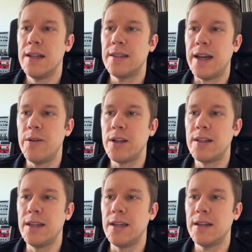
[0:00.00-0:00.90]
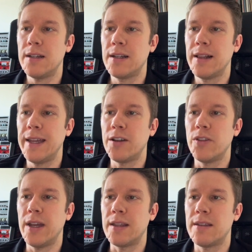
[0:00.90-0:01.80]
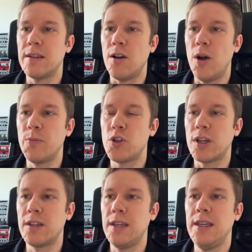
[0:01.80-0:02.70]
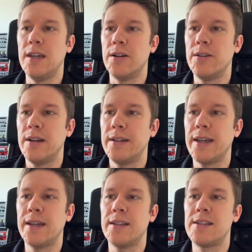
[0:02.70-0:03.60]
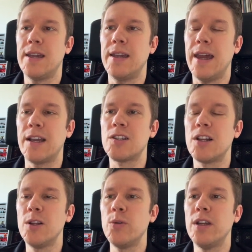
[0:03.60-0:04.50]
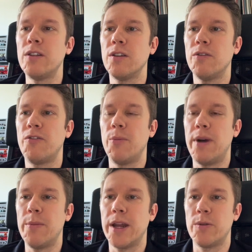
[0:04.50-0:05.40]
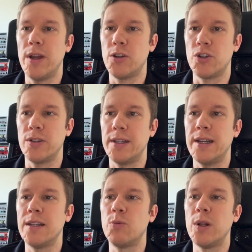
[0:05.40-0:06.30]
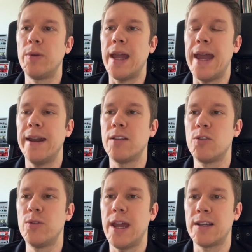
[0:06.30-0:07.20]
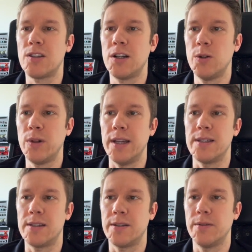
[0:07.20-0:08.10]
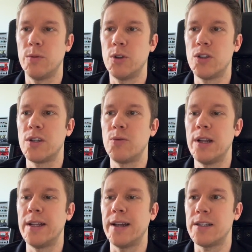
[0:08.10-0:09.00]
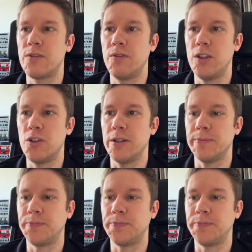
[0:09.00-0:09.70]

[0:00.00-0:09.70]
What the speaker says: directly click on that object here and I can say exclude it from my migration, and then it will be added to the exclude list, which is a really nice feature.